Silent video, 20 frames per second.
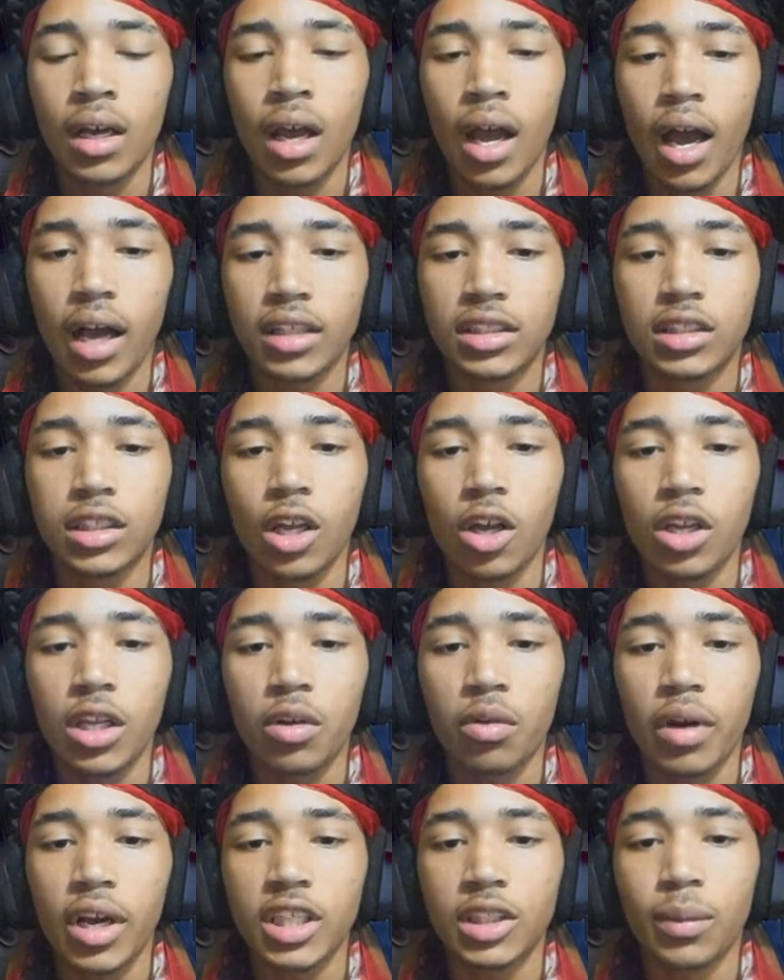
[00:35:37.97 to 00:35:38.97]
I slowly
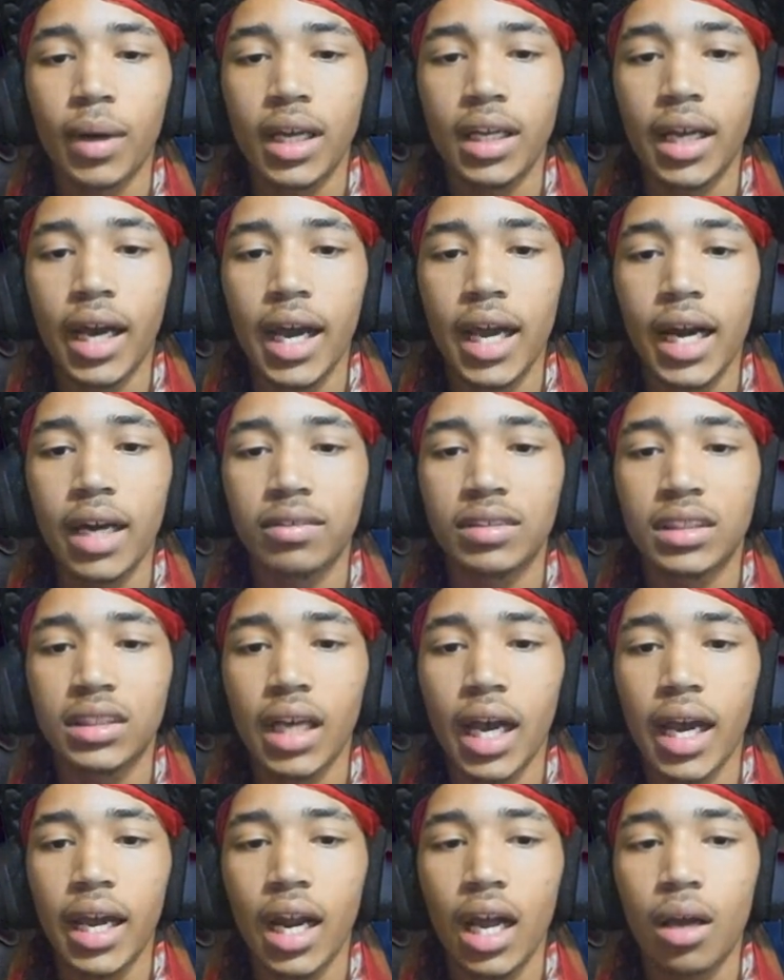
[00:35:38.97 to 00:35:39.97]
raised my line of
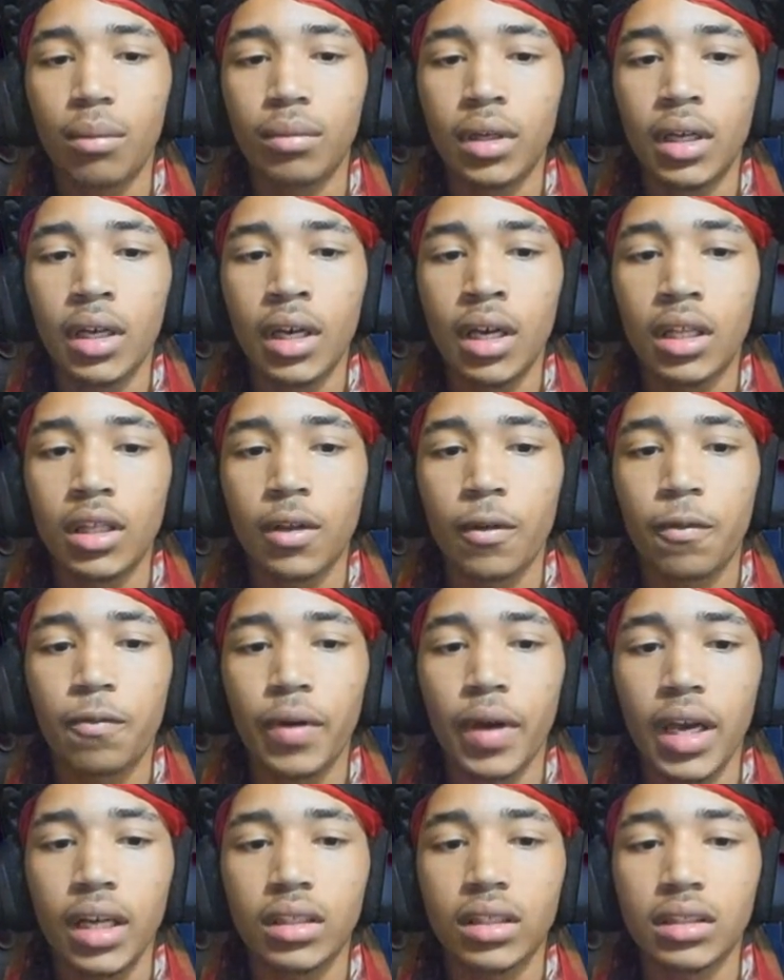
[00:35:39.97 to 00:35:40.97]
sight up, the
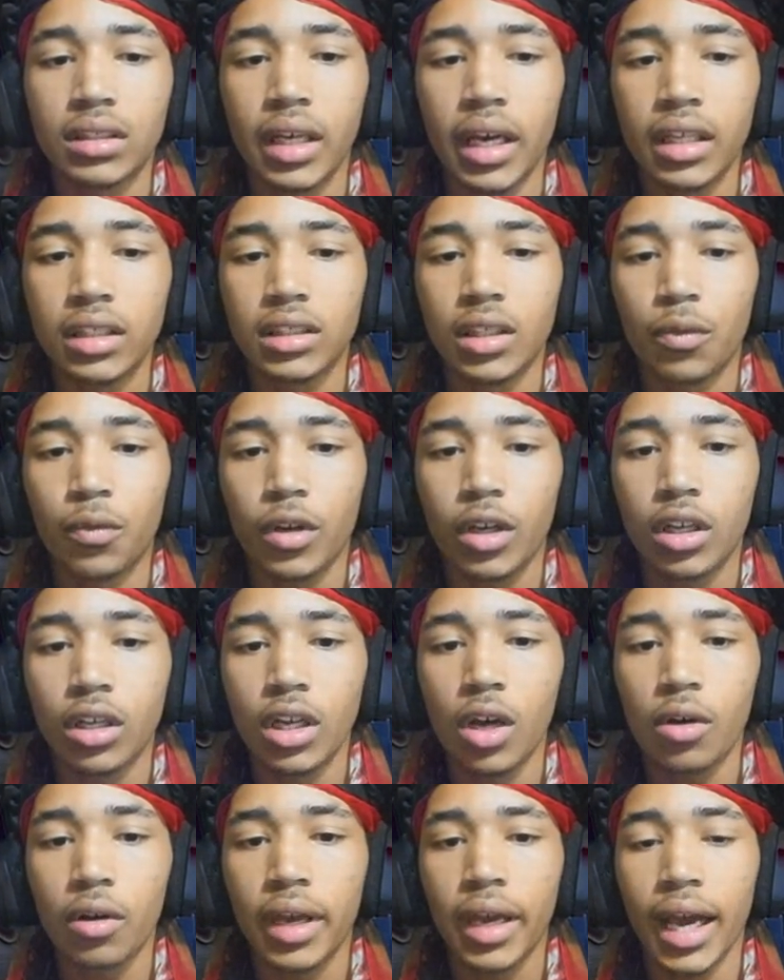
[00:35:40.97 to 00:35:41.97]
faintest hint of a
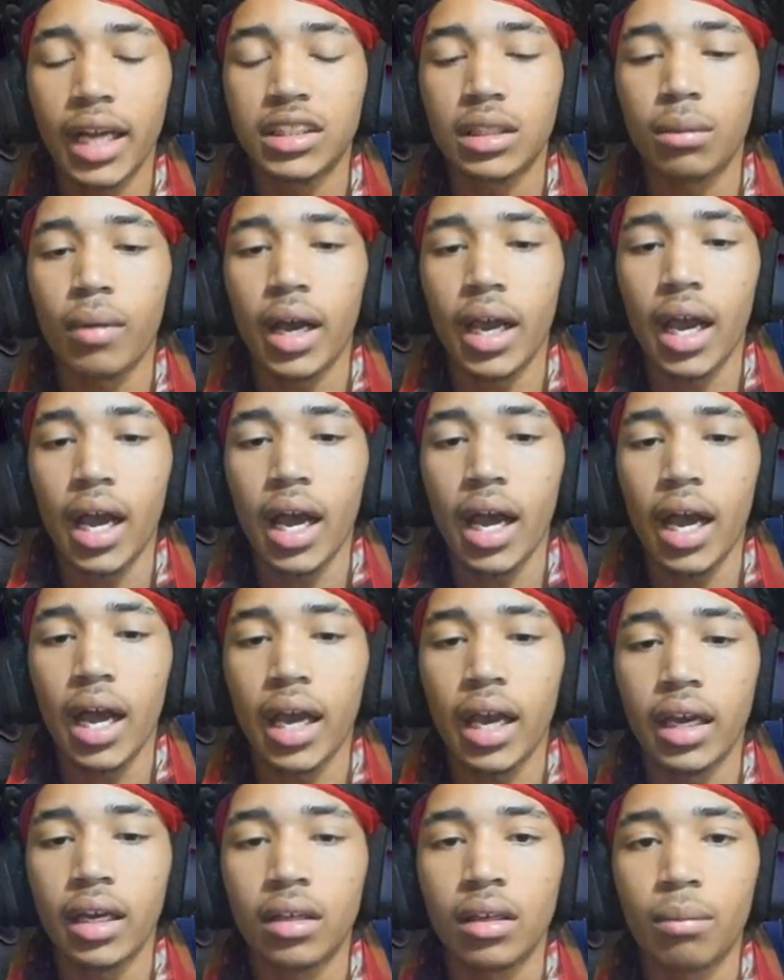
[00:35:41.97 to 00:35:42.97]
glow catching my eye,
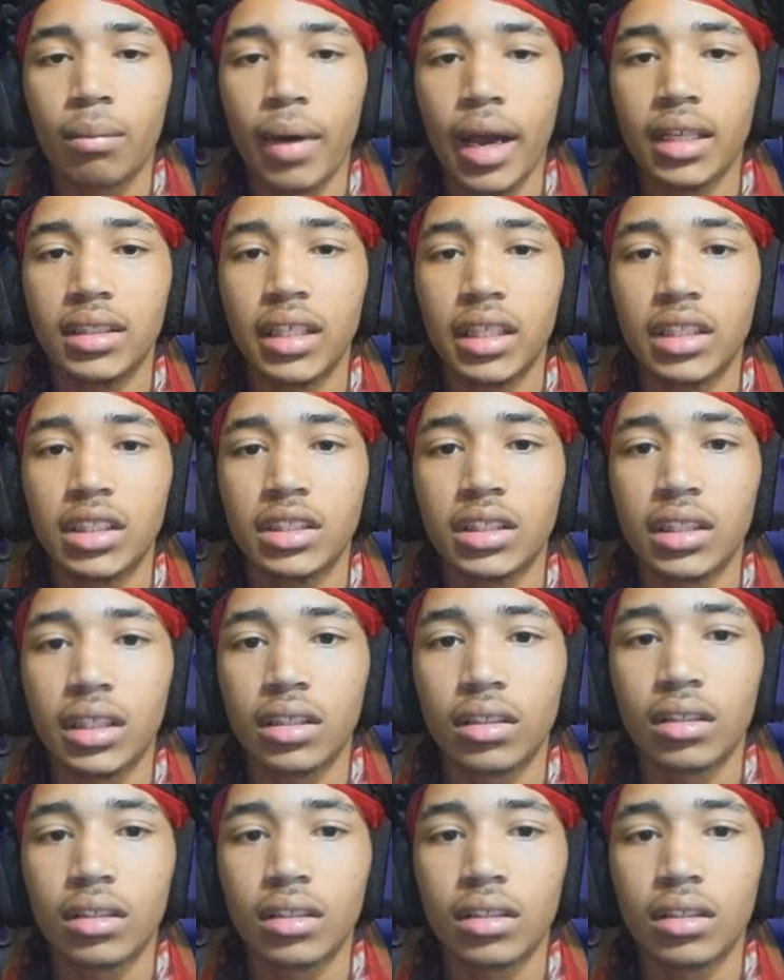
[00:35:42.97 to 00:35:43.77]
my attention.